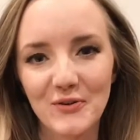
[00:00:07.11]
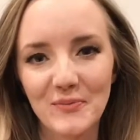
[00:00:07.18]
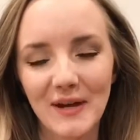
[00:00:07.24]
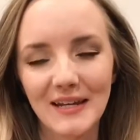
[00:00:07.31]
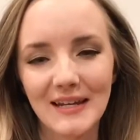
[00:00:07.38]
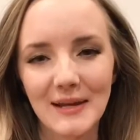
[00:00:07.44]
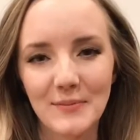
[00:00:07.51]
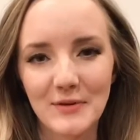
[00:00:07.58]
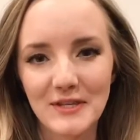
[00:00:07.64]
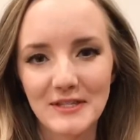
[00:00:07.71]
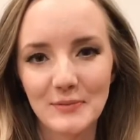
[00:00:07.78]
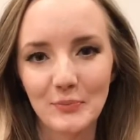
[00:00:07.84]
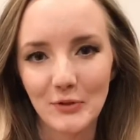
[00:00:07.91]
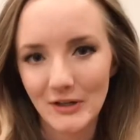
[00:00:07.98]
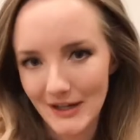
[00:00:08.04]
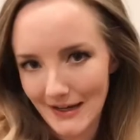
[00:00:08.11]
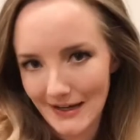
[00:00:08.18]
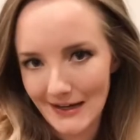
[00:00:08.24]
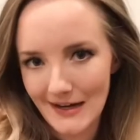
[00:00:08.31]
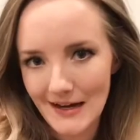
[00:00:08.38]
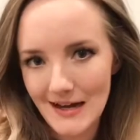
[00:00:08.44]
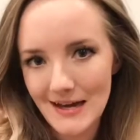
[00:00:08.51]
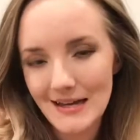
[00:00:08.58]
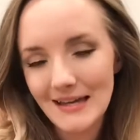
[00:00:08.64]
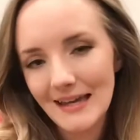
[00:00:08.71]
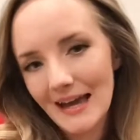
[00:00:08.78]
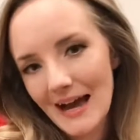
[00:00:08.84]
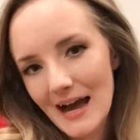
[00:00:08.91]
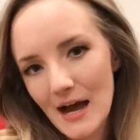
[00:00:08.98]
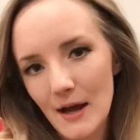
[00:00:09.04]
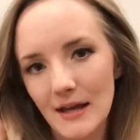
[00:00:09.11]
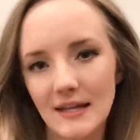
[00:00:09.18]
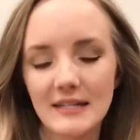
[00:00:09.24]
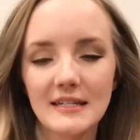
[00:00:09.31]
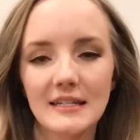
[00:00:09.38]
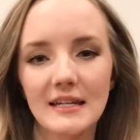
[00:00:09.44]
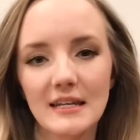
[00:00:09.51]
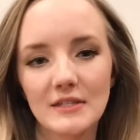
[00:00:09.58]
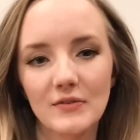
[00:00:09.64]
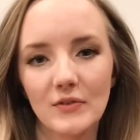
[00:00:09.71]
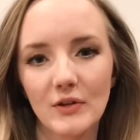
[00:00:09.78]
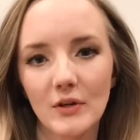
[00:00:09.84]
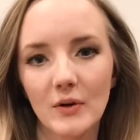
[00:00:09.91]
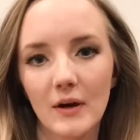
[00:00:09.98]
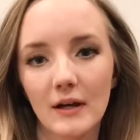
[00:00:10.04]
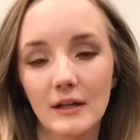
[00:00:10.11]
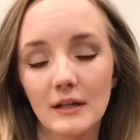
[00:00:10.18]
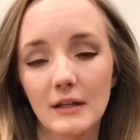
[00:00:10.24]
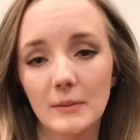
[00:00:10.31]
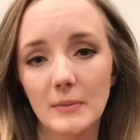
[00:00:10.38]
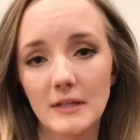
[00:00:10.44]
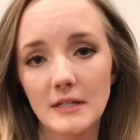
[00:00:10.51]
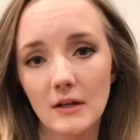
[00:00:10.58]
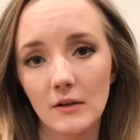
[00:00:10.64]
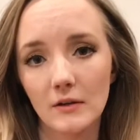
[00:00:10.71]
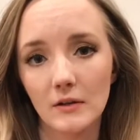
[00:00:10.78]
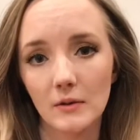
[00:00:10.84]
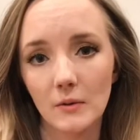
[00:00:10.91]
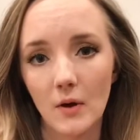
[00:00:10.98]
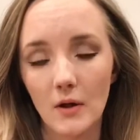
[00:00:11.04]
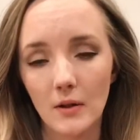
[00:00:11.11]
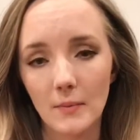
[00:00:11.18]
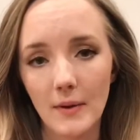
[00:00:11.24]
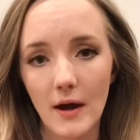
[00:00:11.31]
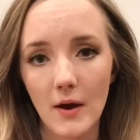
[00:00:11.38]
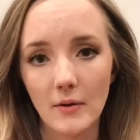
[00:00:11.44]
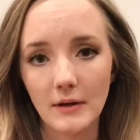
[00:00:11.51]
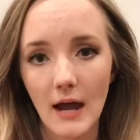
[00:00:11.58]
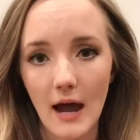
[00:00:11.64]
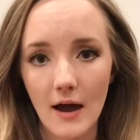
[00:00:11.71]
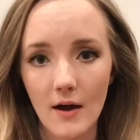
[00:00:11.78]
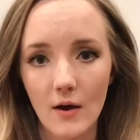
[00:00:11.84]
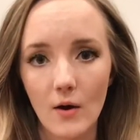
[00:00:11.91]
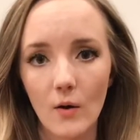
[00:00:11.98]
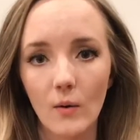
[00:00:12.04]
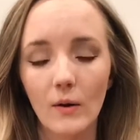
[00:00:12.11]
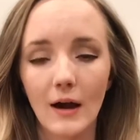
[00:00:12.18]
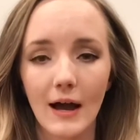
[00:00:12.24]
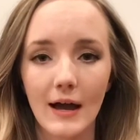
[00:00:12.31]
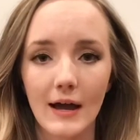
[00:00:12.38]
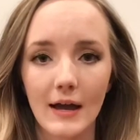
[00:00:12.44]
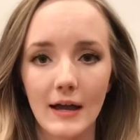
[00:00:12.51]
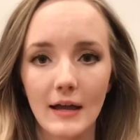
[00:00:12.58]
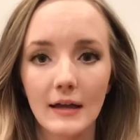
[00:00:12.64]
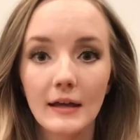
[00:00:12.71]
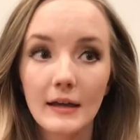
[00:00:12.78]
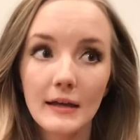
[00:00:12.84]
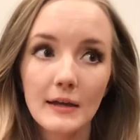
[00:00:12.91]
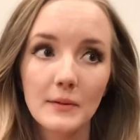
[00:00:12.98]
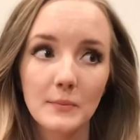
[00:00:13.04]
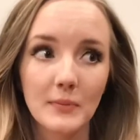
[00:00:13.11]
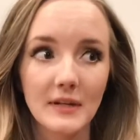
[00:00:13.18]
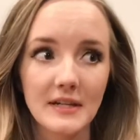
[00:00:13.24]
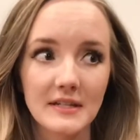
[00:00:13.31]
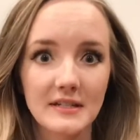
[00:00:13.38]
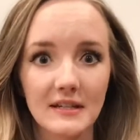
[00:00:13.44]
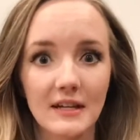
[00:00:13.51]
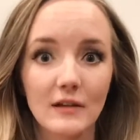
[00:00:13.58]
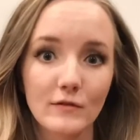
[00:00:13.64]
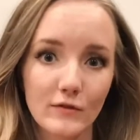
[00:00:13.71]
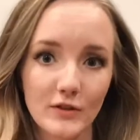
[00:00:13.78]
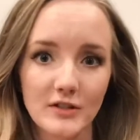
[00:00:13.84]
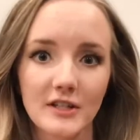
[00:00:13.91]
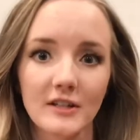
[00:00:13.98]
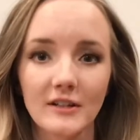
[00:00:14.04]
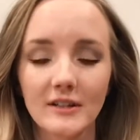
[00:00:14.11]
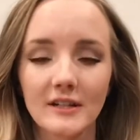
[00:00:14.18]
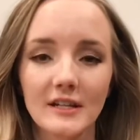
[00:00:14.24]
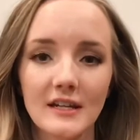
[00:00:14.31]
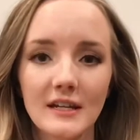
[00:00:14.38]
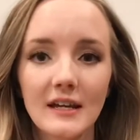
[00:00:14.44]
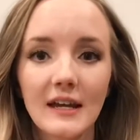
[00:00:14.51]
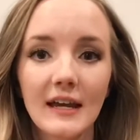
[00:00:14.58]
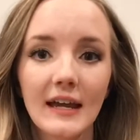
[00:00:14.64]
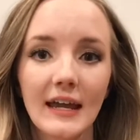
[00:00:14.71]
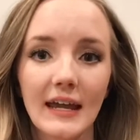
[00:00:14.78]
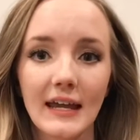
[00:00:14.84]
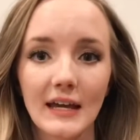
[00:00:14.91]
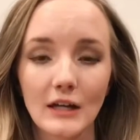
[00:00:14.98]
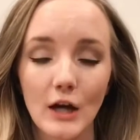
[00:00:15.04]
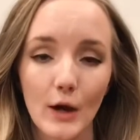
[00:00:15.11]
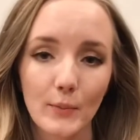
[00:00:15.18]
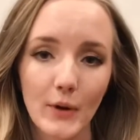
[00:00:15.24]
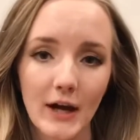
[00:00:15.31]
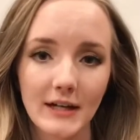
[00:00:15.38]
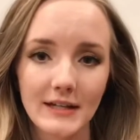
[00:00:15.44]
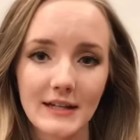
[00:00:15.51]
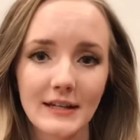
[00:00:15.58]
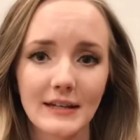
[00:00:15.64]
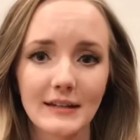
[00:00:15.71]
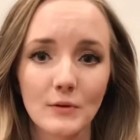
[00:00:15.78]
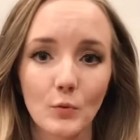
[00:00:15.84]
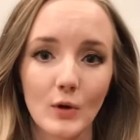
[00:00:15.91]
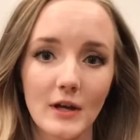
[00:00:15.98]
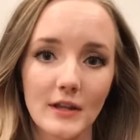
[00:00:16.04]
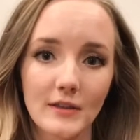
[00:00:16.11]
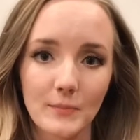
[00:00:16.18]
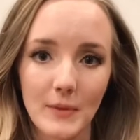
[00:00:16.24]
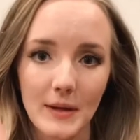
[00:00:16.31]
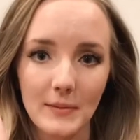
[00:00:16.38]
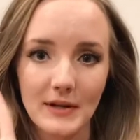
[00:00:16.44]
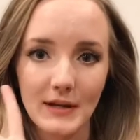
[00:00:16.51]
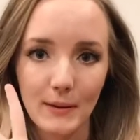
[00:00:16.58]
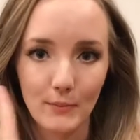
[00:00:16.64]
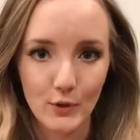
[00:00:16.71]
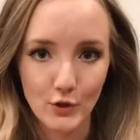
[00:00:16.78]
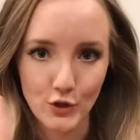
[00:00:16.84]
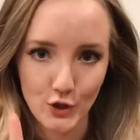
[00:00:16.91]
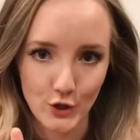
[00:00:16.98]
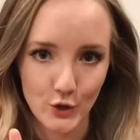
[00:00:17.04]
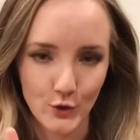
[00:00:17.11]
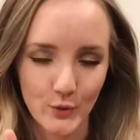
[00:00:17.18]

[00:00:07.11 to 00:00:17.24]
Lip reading: My name is Brianna. In today's video, I'm going to be telling you all about how I beat infertility and got pregnant with baby number 2.